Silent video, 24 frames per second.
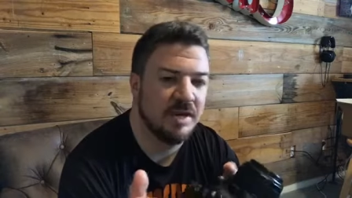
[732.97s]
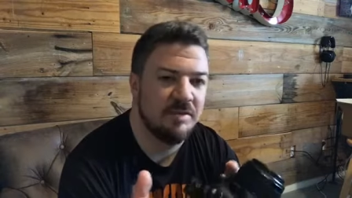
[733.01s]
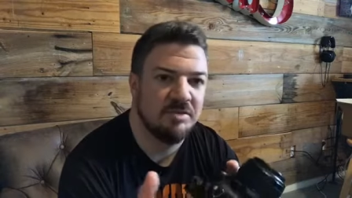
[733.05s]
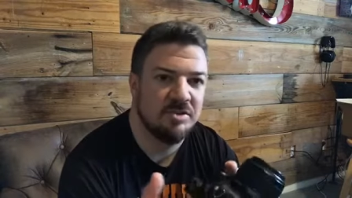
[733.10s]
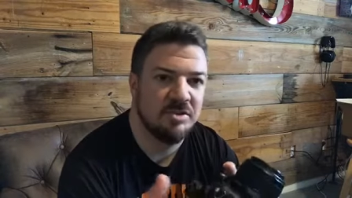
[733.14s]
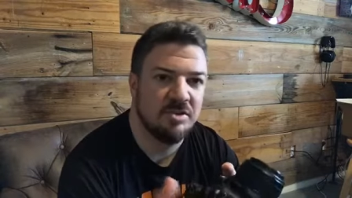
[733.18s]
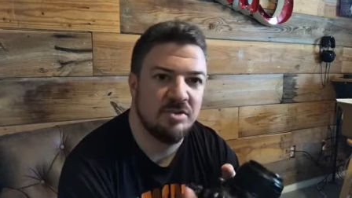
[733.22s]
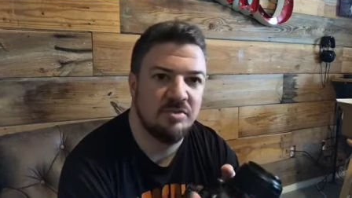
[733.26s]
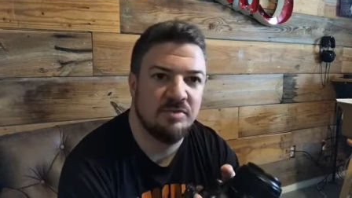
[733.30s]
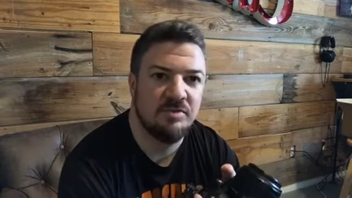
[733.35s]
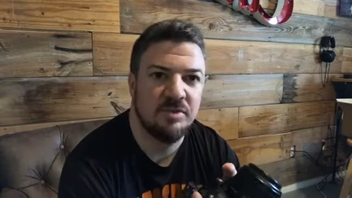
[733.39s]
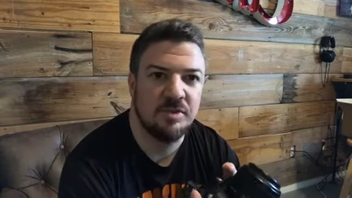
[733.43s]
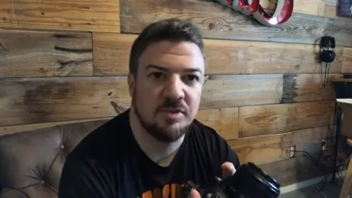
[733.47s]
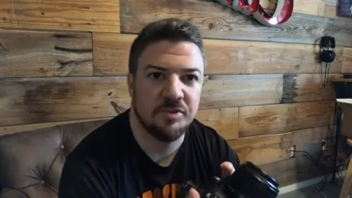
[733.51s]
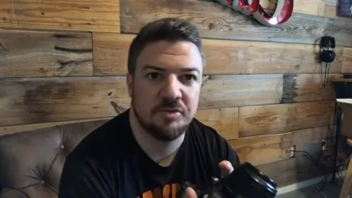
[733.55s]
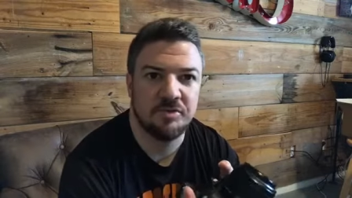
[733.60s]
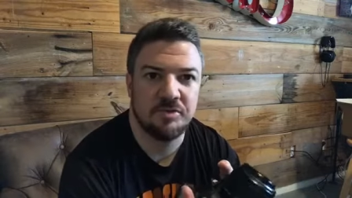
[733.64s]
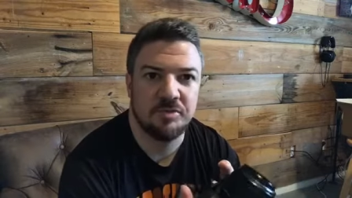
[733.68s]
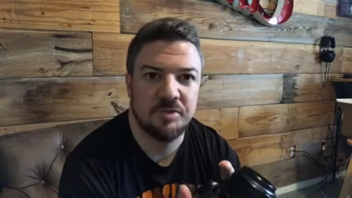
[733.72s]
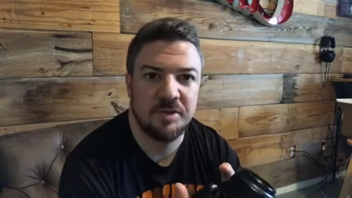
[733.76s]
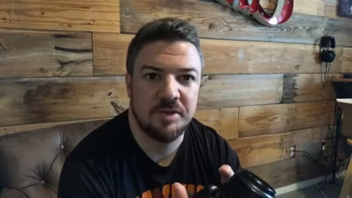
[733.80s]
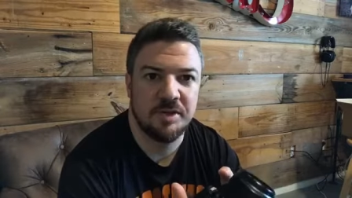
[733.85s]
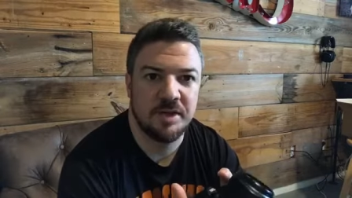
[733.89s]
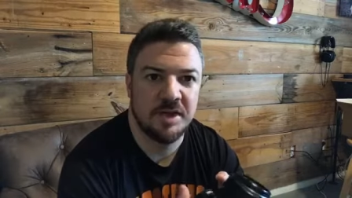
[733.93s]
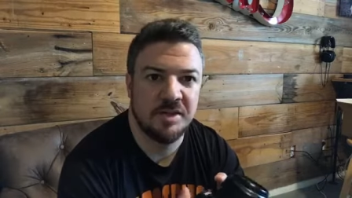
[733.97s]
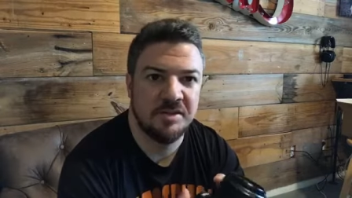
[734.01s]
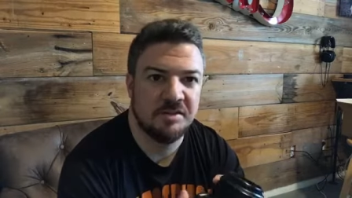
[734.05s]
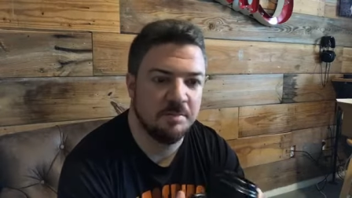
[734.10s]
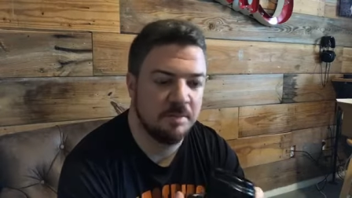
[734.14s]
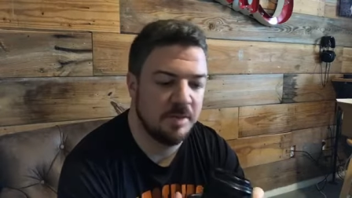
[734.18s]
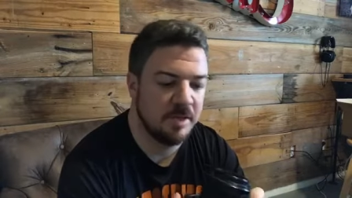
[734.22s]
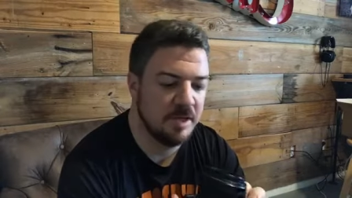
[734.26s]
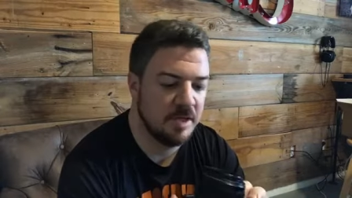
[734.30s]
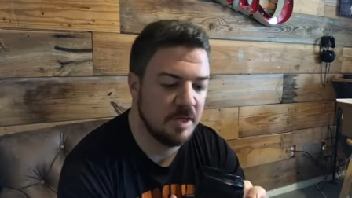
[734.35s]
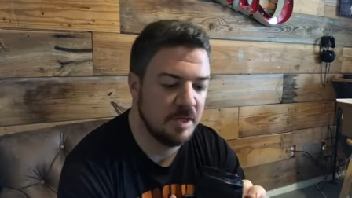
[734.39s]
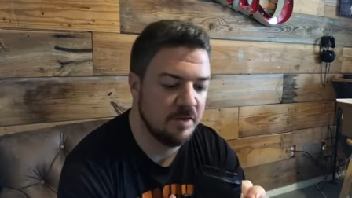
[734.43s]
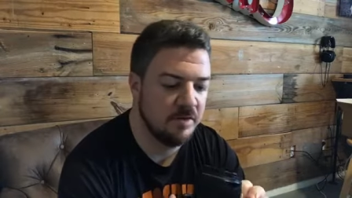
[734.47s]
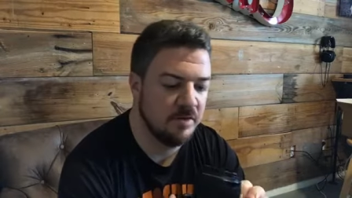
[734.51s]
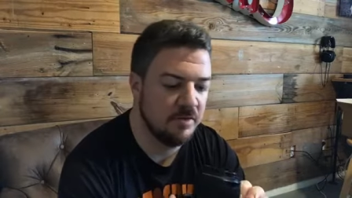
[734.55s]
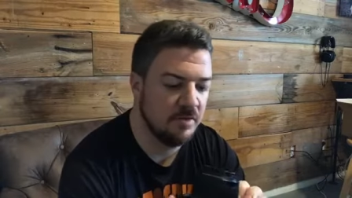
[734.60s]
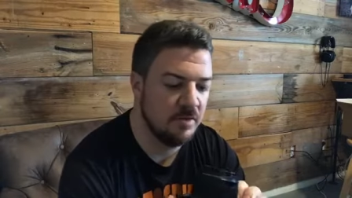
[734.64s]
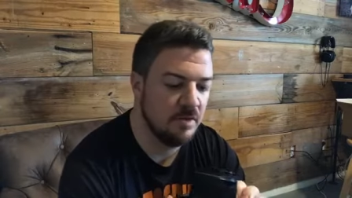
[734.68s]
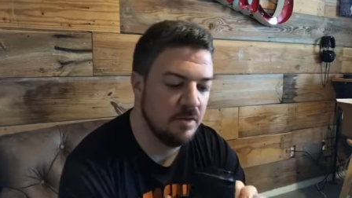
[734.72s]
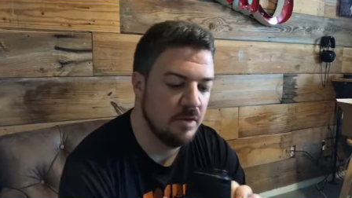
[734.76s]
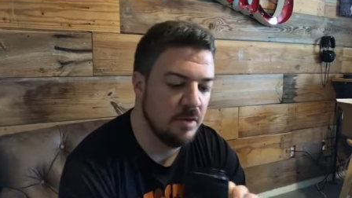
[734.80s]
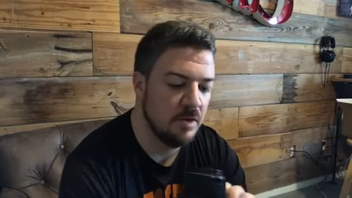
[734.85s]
It just feels really nice in my hands.